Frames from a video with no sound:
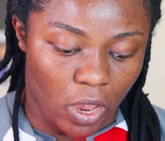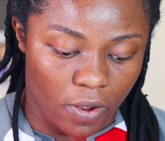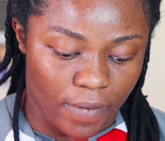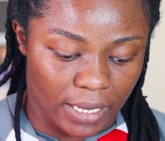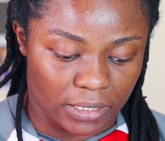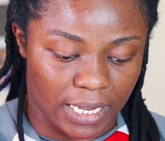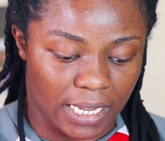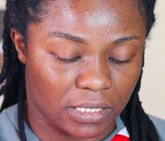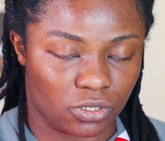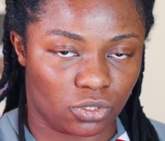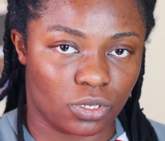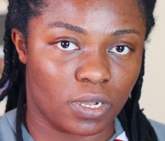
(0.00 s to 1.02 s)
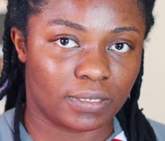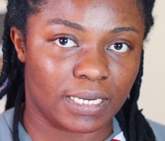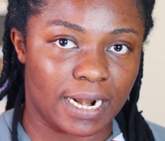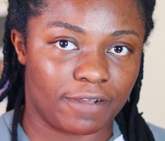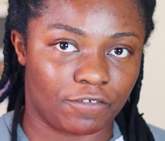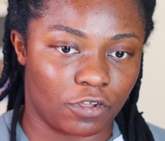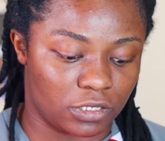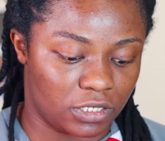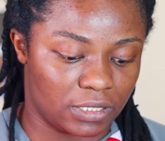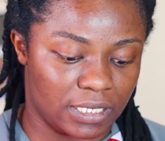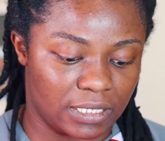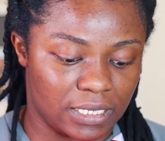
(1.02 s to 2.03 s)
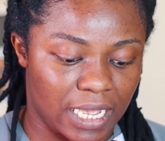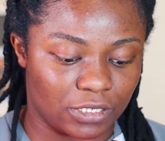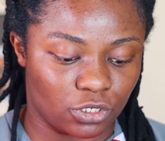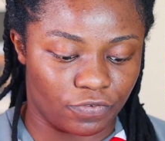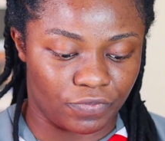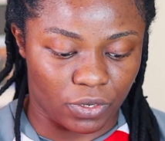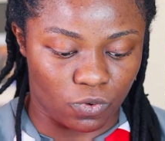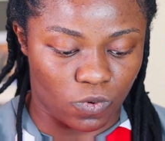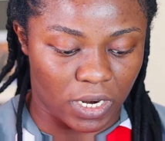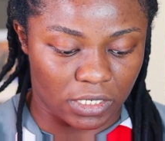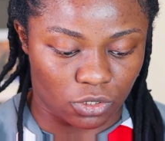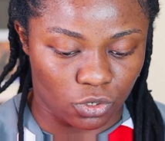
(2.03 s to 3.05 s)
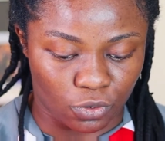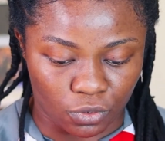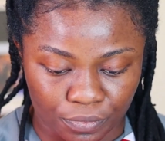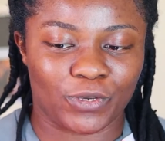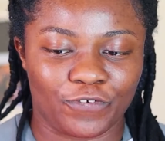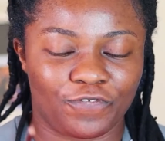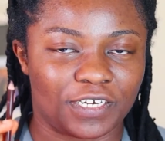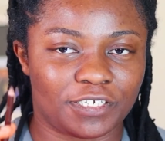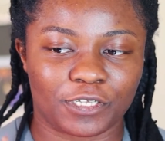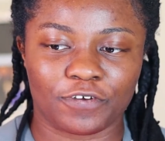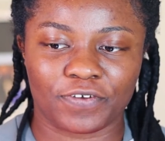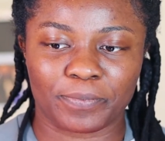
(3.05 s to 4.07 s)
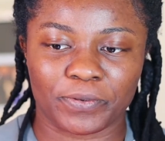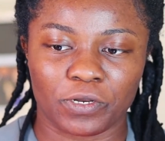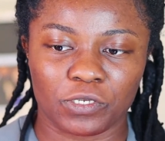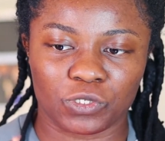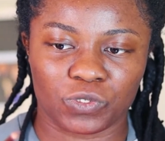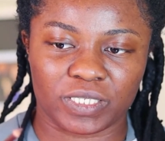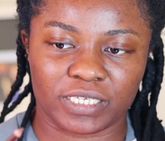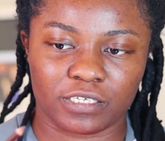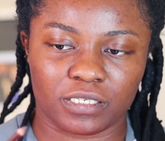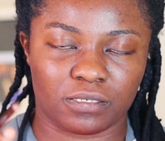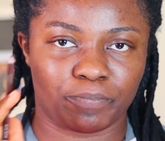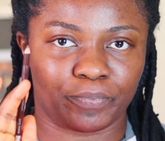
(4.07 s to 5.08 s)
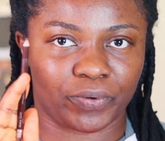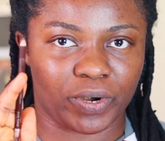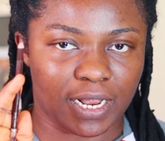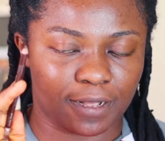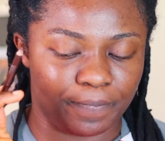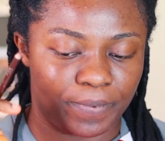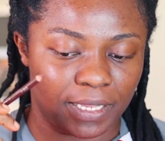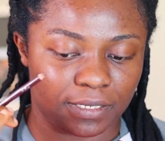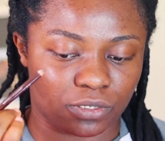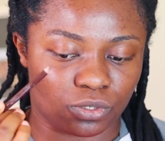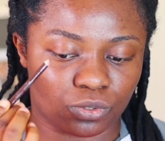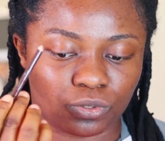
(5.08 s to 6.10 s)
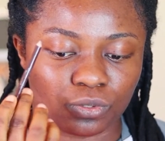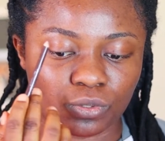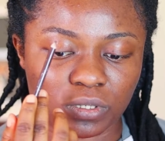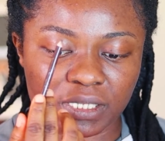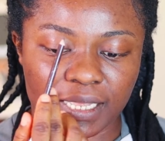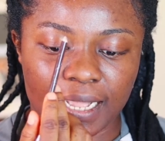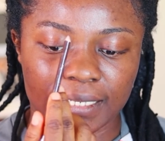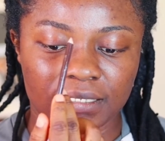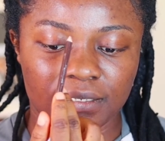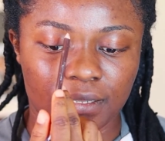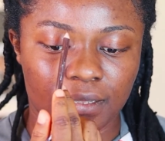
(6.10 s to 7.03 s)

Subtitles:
All right guys, now that I've gotten this out of the way, so first off, I'm gonna use this brow pencil to start